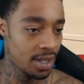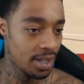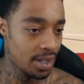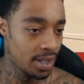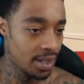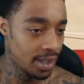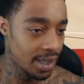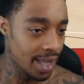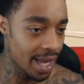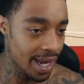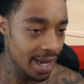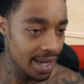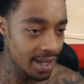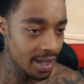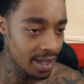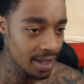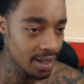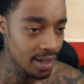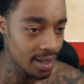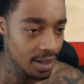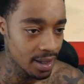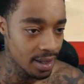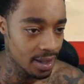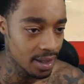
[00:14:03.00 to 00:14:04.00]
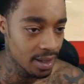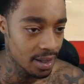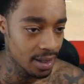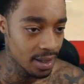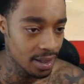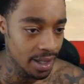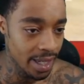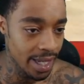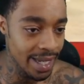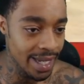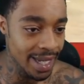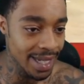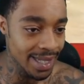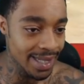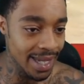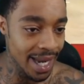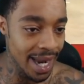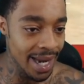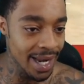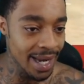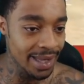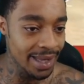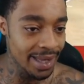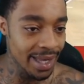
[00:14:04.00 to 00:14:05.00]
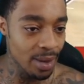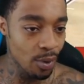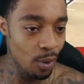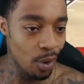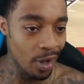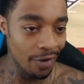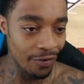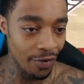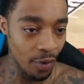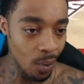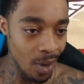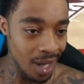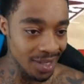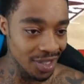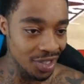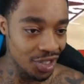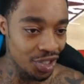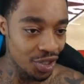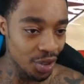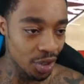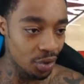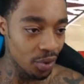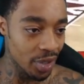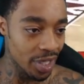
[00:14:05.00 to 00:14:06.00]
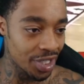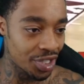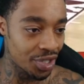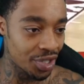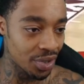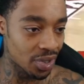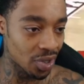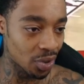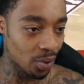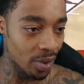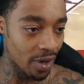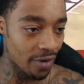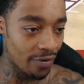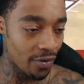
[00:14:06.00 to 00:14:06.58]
Like, he gets anything he wants. If he wants to shoot a three, he shoots a three.